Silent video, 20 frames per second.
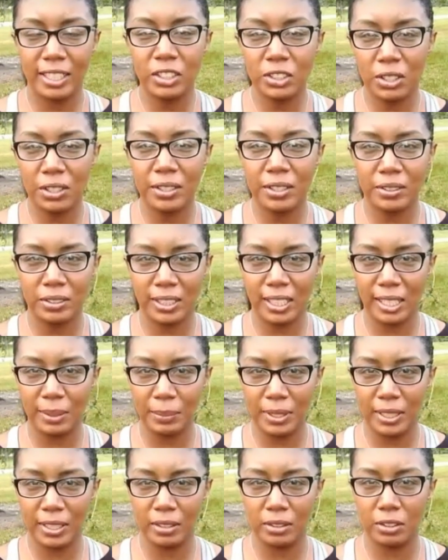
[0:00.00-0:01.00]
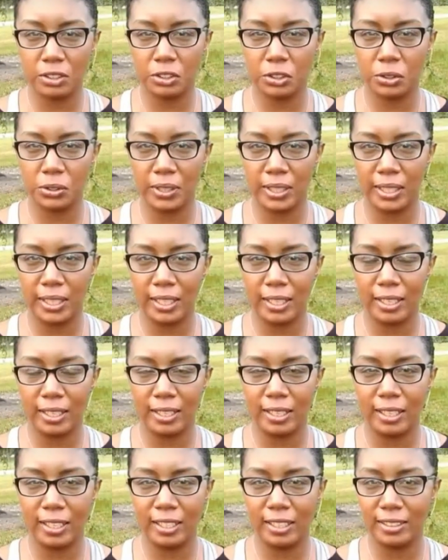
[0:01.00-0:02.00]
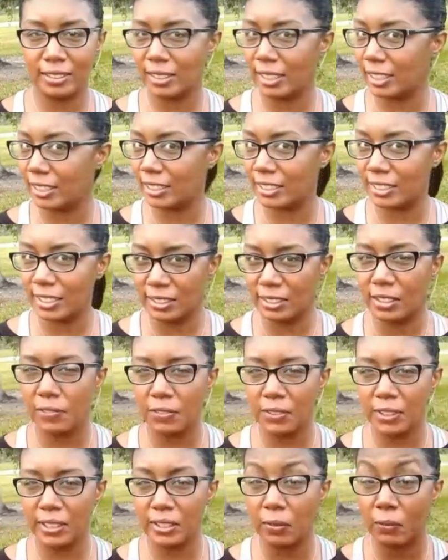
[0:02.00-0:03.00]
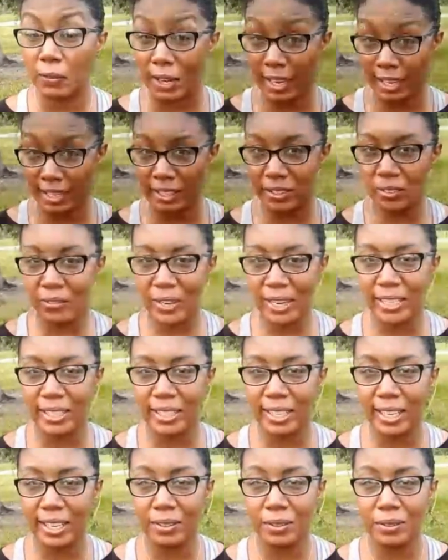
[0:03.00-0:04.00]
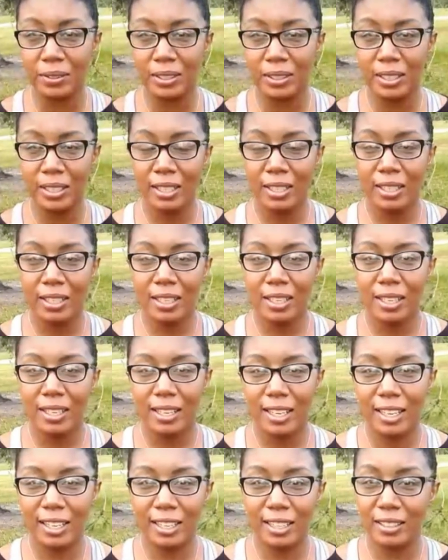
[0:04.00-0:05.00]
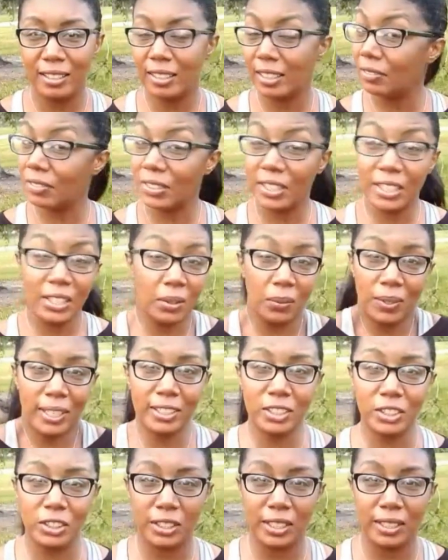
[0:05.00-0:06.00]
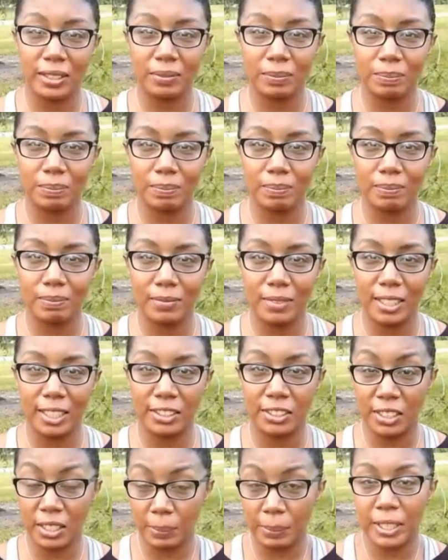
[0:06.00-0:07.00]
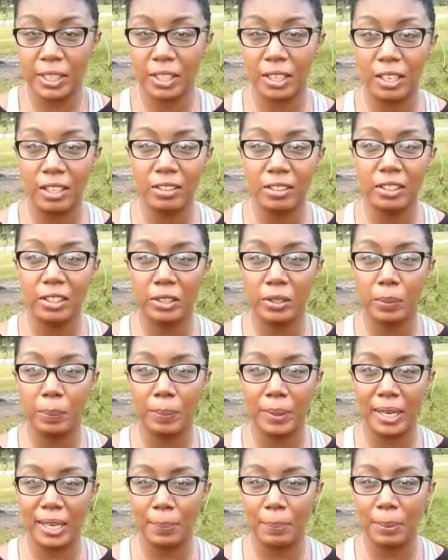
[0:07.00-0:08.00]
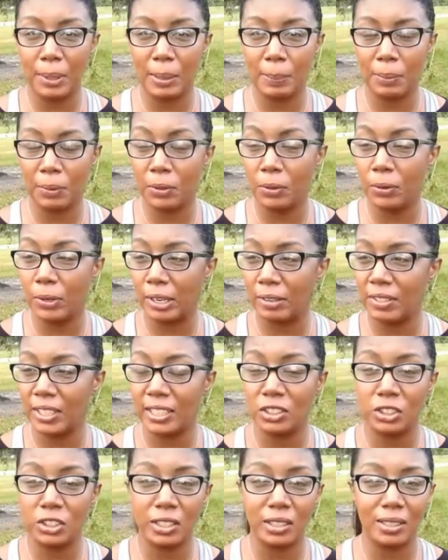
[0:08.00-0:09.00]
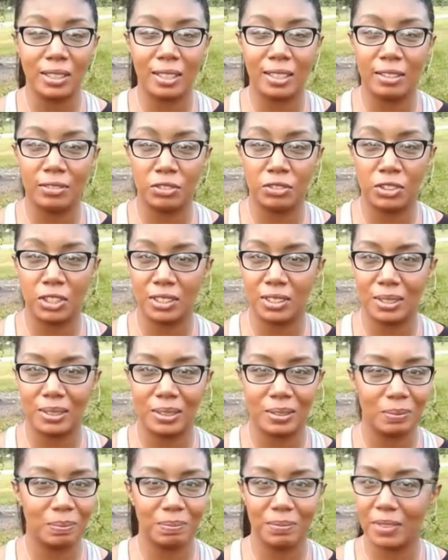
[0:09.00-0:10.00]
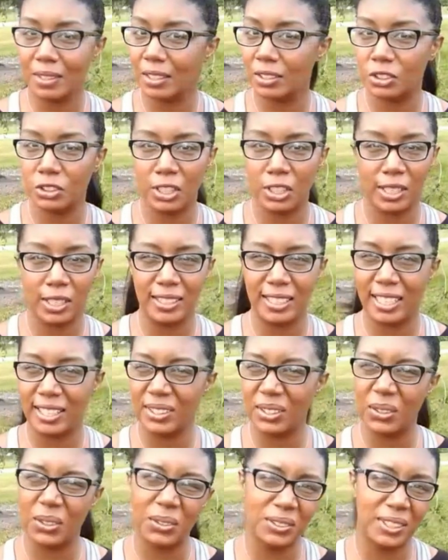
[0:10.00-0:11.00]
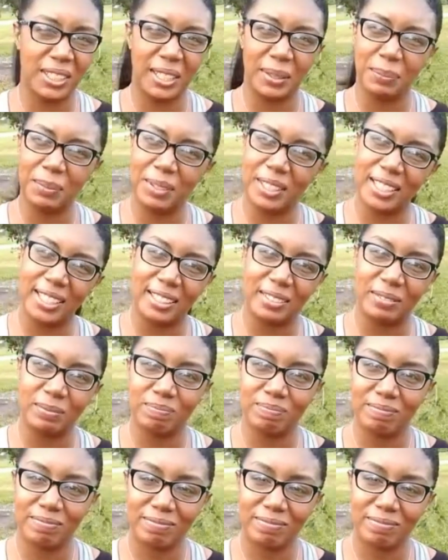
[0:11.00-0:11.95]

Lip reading: The adult entertainment industry is extensively divided right now, and if they don't watch it, it's going to be conquered by people who have the agenda of just shutting down the whole damn thing.